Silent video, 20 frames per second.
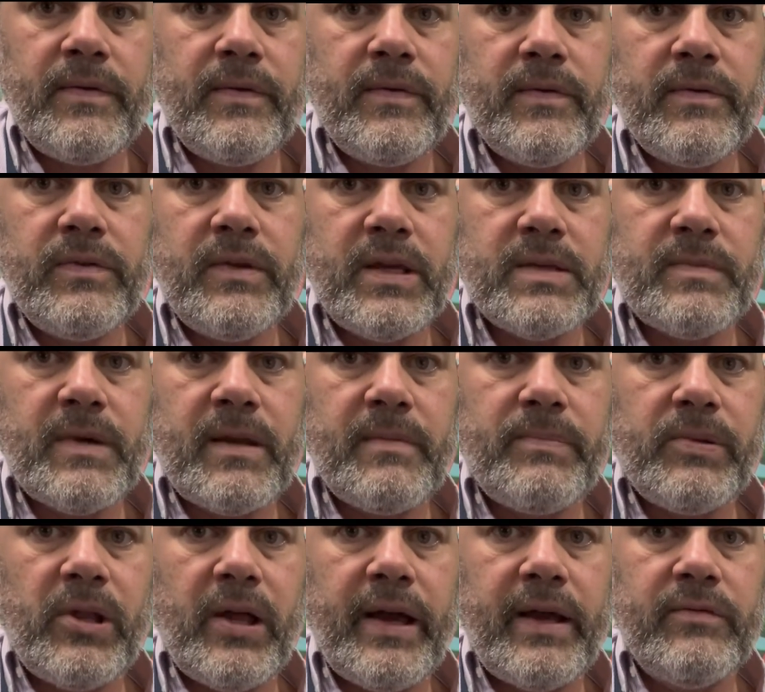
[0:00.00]
there's my
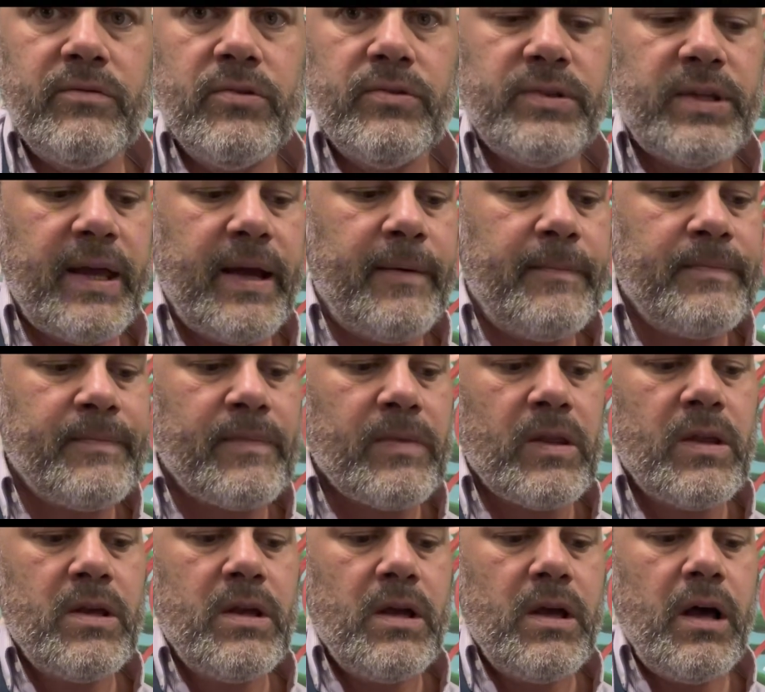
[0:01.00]
implied root there,
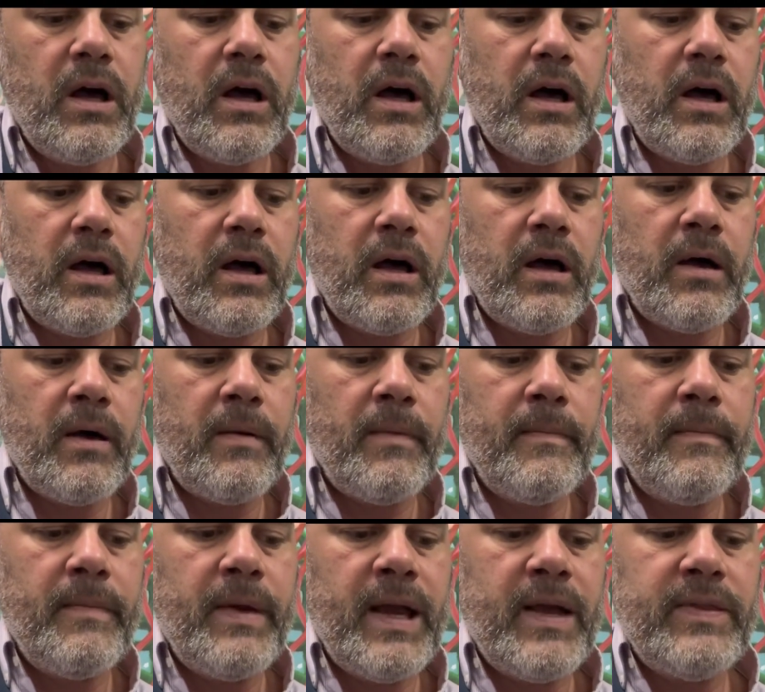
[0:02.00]

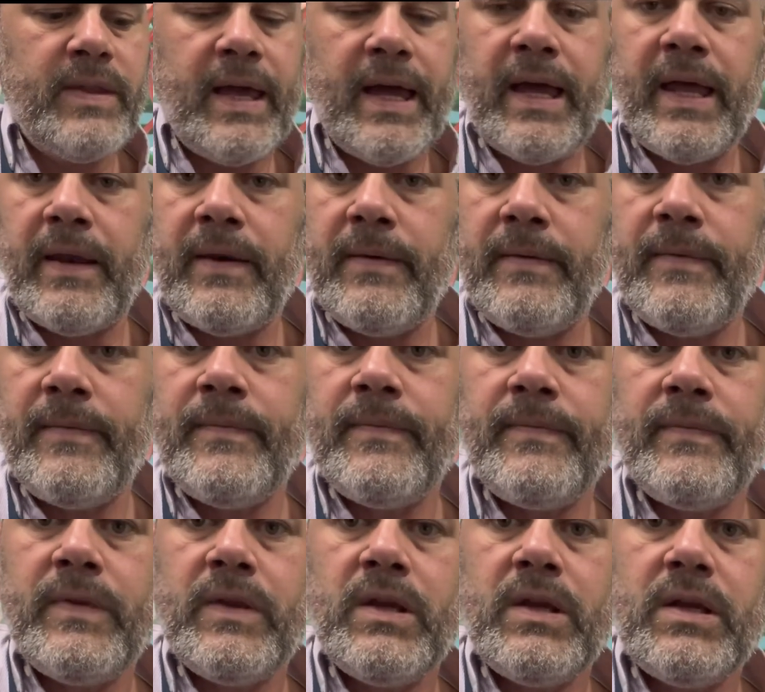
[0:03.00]
and
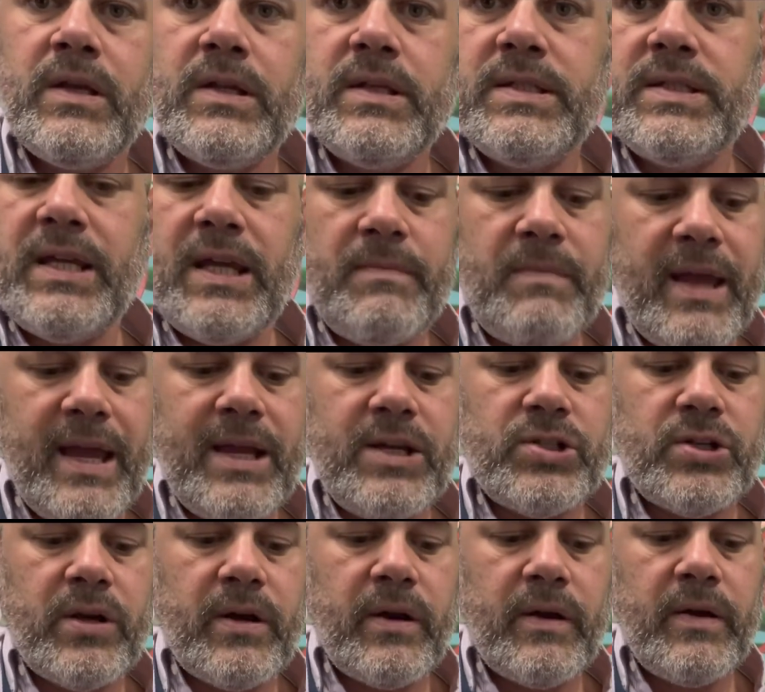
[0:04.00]
then D
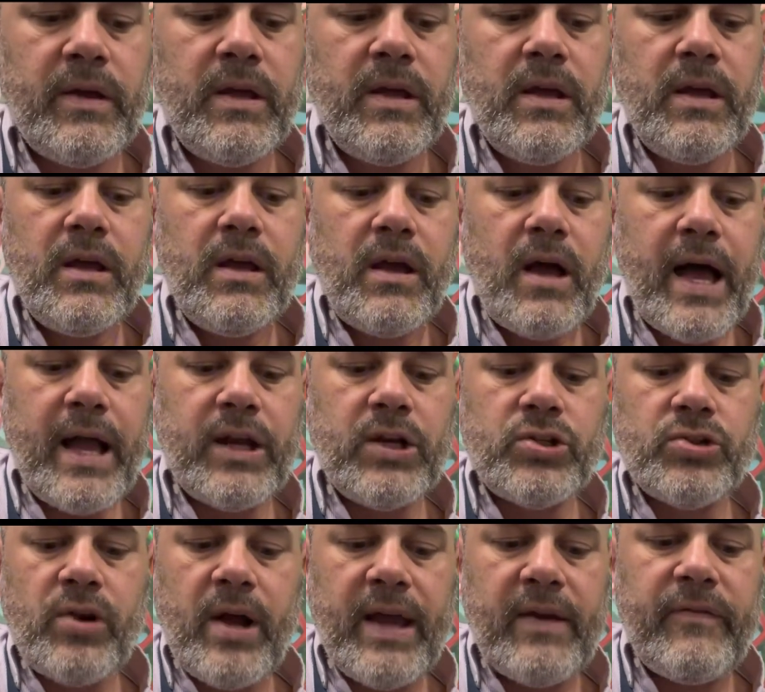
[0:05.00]
major, I could
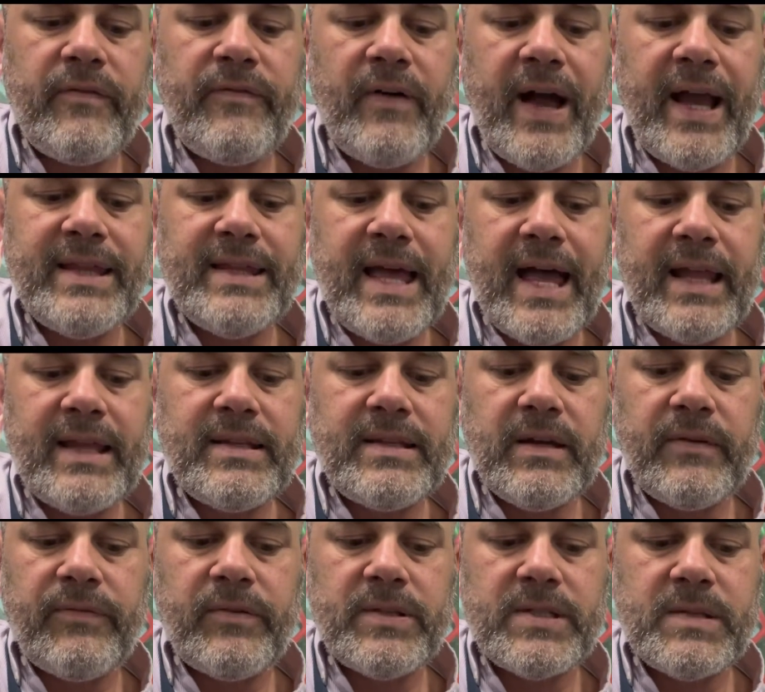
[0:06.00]
try and find that in
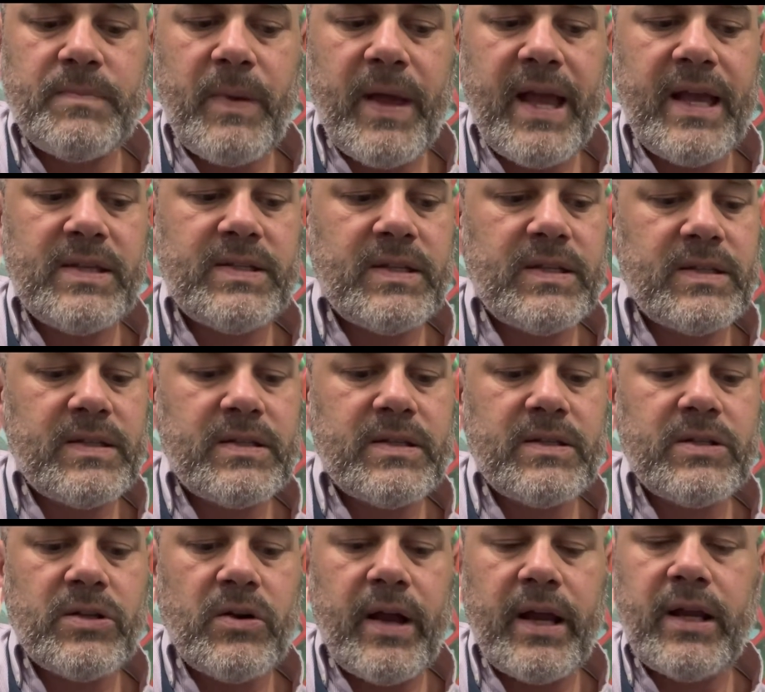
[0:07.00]
different spaces.
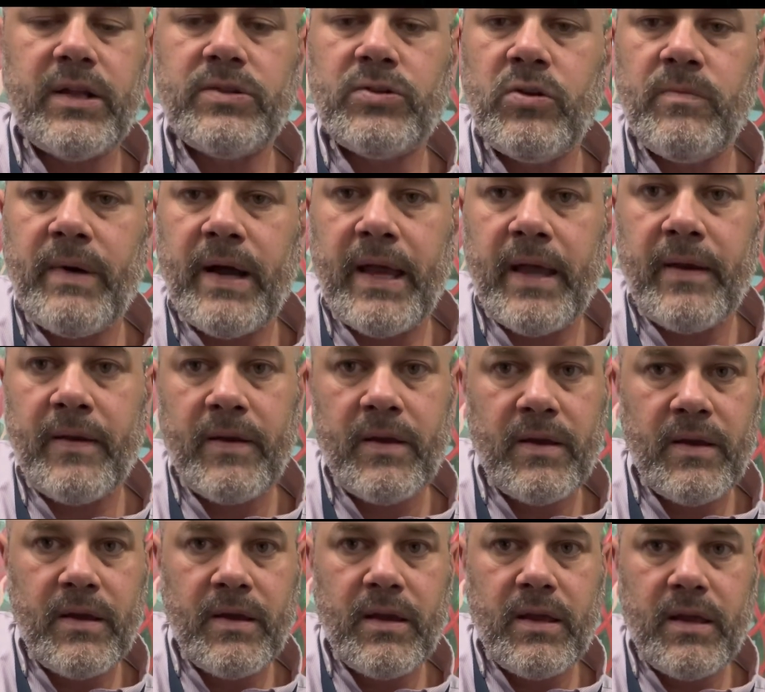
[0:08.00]
So I could do my
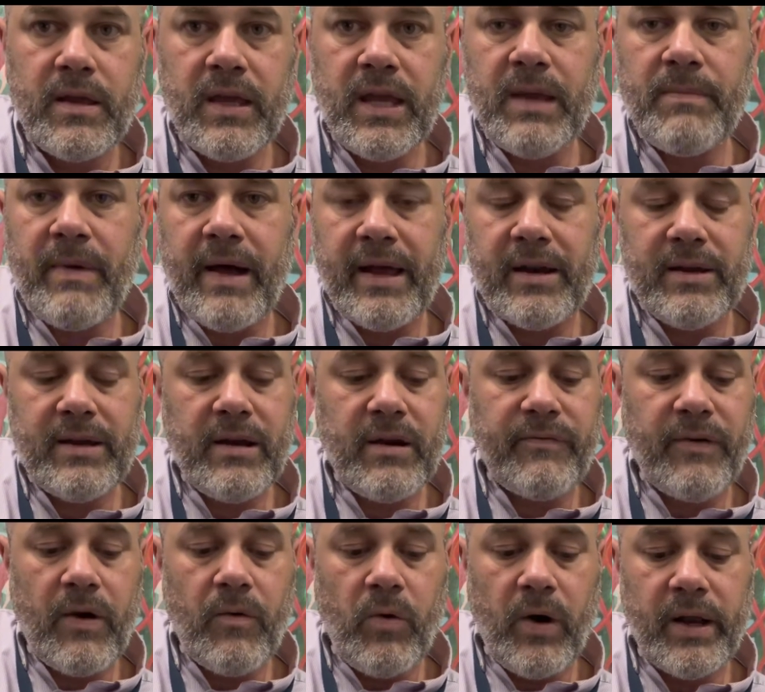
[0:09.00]
E minor here
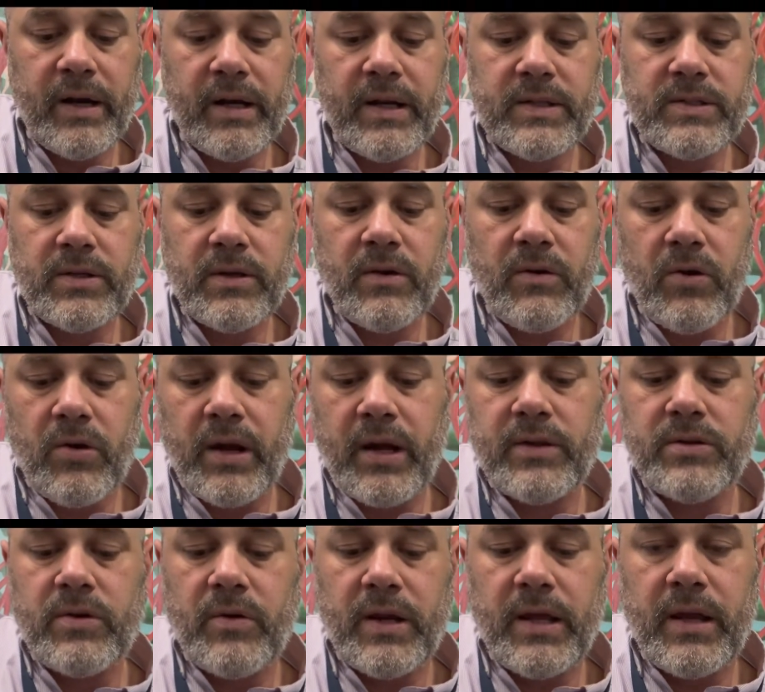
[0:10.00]
if I wanted it to, or I could
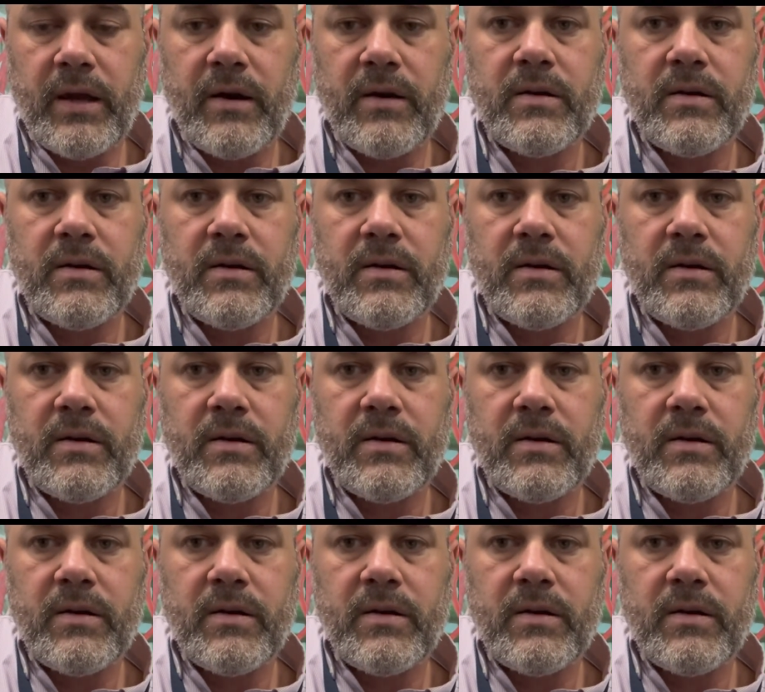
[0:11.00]
do it here,